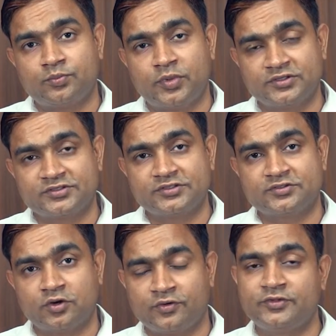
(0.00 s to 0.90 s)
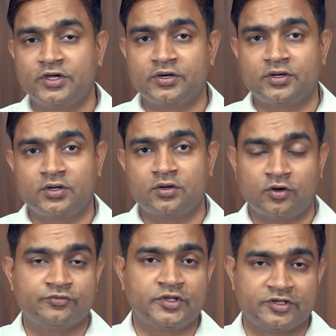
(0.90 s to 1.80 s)
persons of their
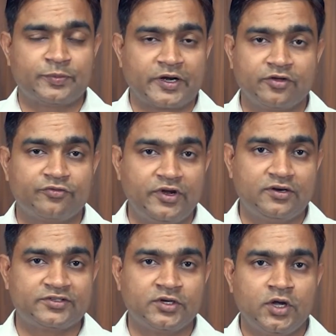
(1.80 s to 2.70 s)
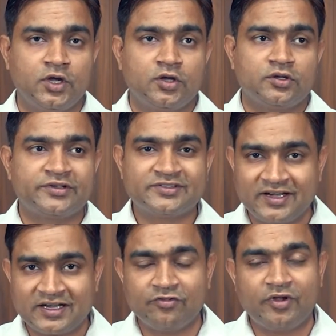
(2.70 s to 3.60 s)
of the respective fields.
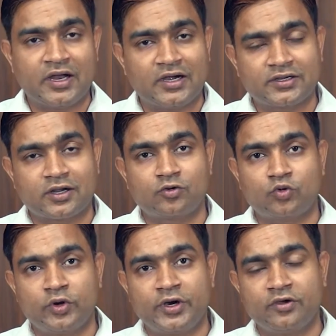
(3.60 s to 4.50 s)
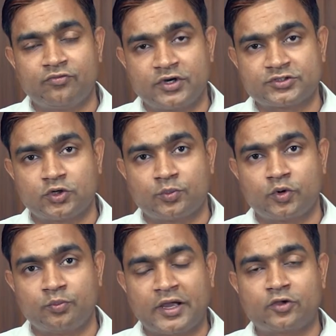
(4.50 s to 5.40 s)
Recently, we had concluded a workshop
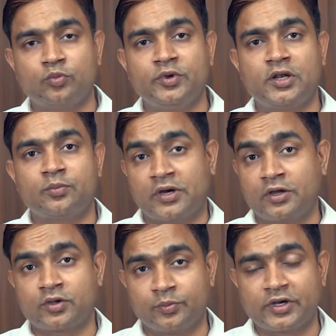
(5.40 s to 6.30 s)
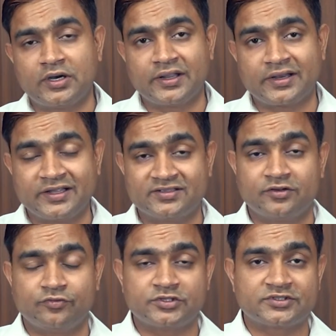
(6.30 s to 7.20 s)
on microbial and biochemical techniques
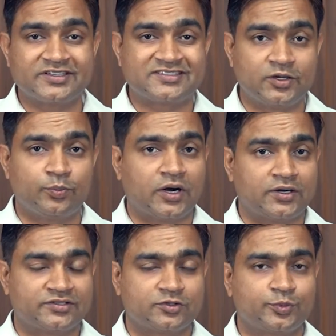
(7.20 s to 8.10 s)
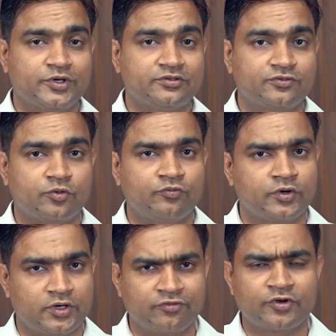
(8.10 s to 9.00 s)
in which 60 participants
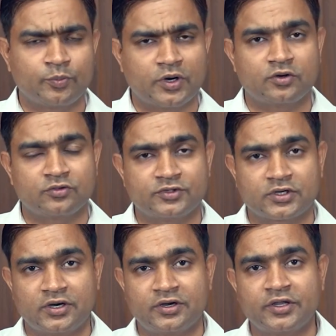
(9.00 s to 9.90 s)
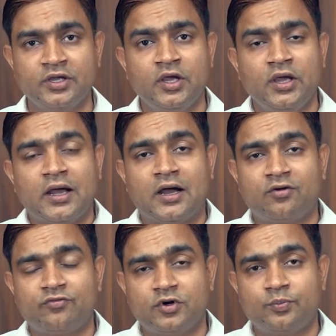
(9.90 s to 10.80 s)
from different parts of the country
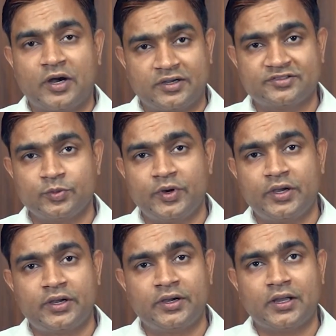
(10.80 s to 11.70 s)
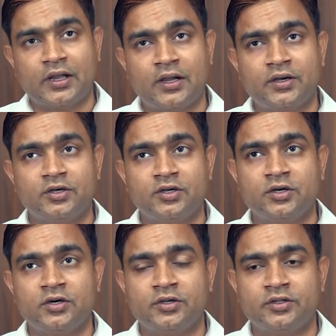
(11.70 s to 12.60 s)
have participated, and
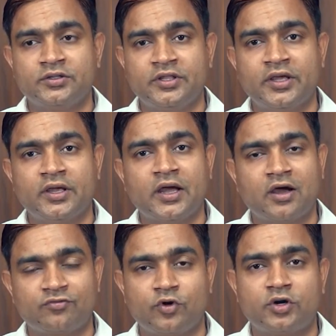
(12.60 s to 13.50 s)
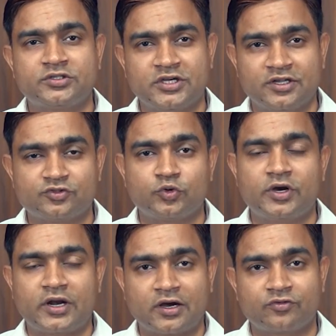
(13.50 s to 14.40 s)
they have got chance to
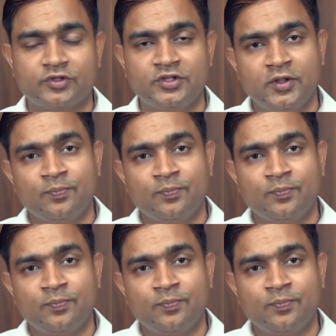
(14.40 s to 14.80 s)
interact with